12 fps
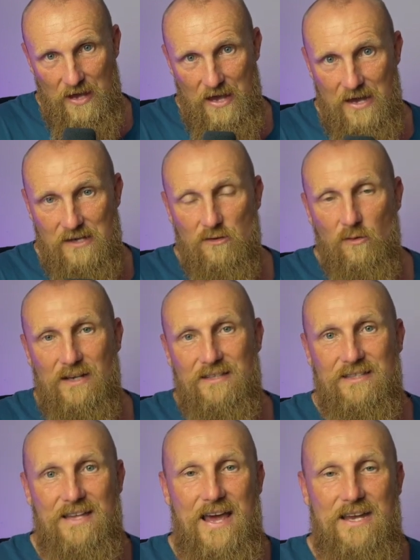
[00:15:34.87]
into a
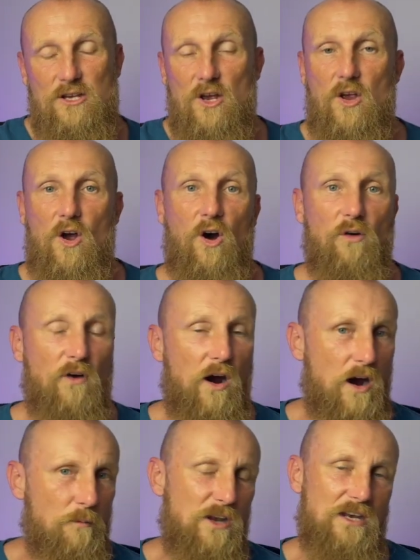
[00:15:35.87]
state of
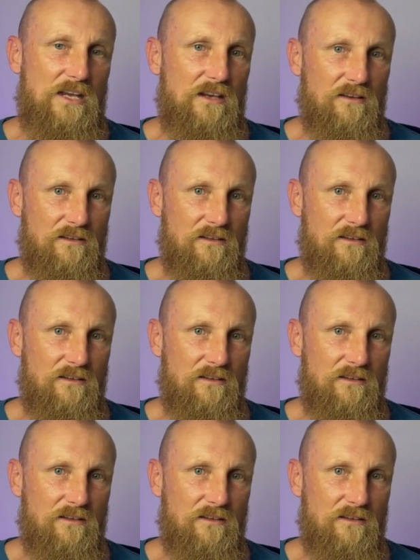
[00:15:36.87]
harmony,